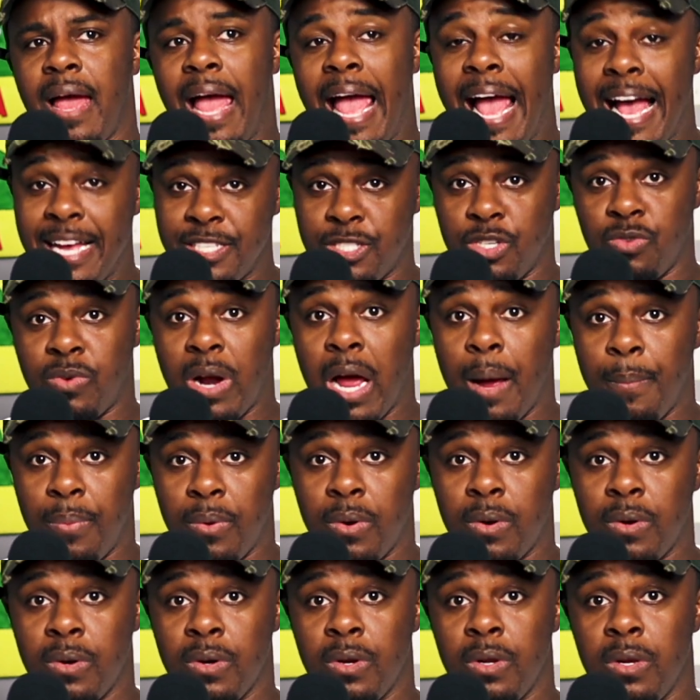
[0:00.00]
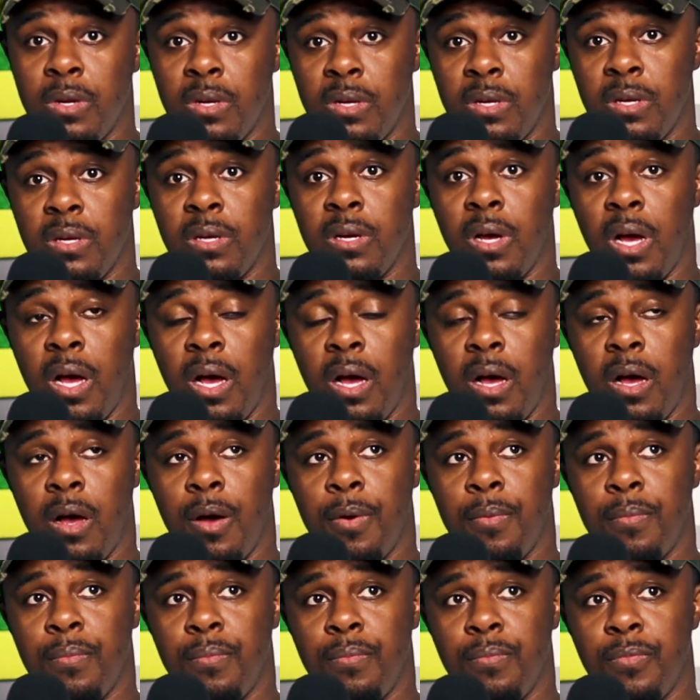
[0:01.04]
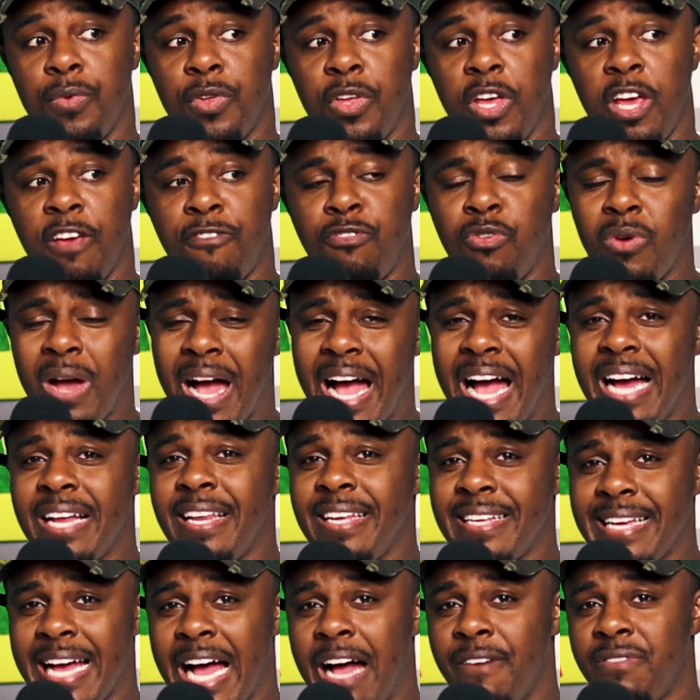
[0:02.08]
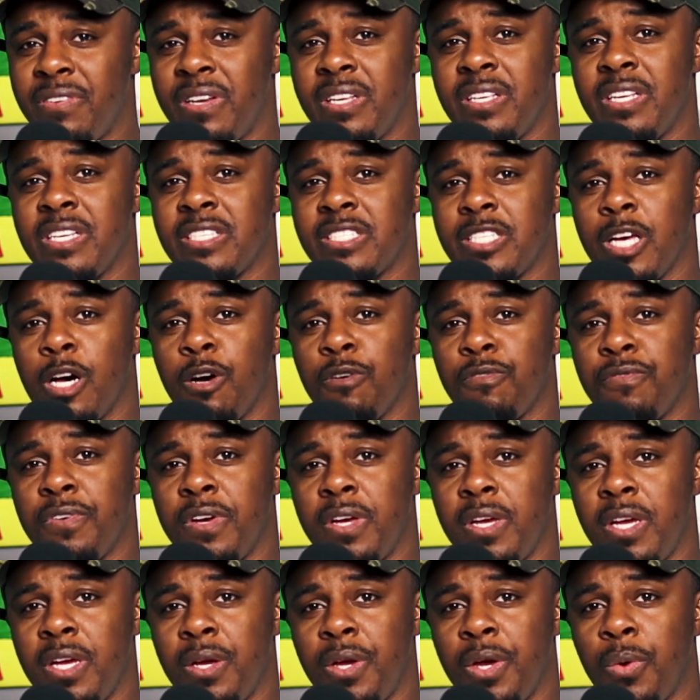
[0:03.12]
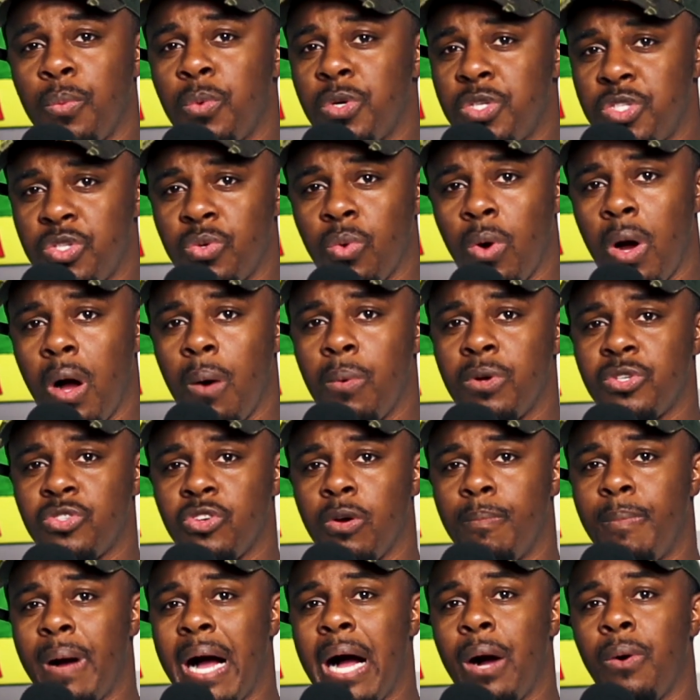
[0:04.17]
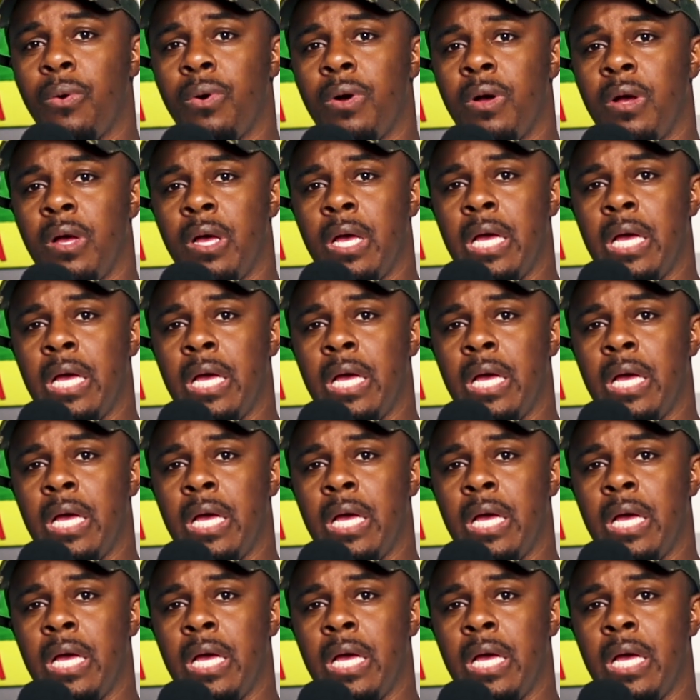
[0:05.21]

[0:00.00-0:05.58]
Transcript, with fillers: as a rapper, um, if you're highly confident in yourself and, and what you are and what you're about,